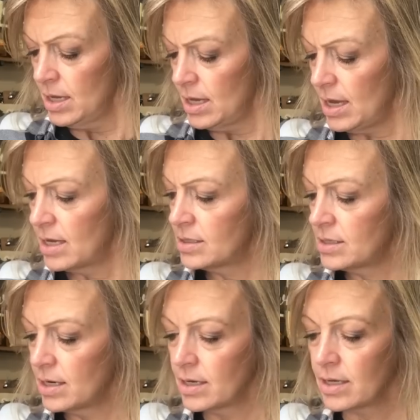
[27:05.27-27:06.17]
And
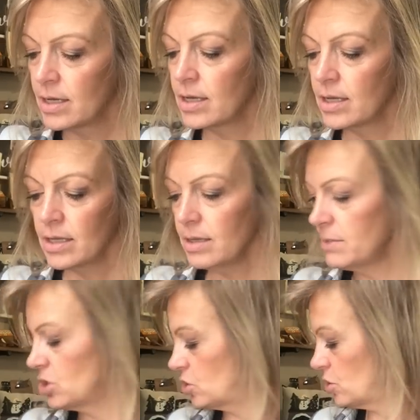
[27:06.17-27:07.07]
let
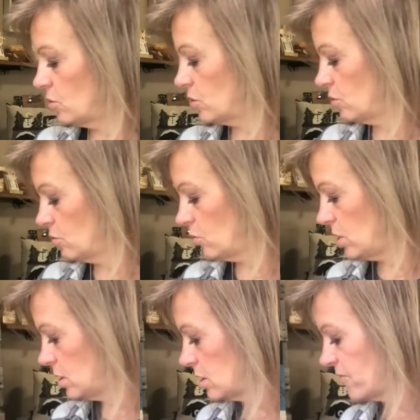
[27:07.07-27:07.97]
me show you
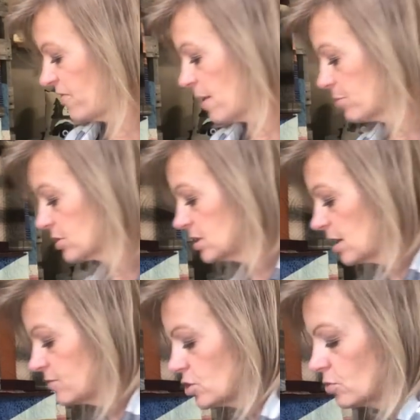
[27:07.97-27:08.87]
the fabrics that
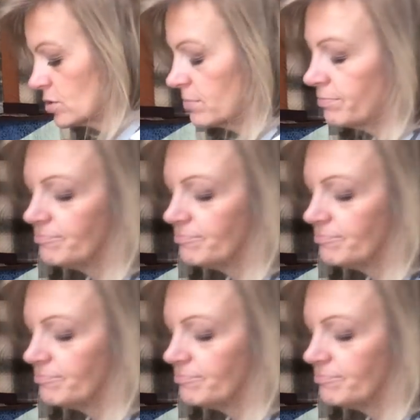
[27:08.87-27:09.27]
I've chosen.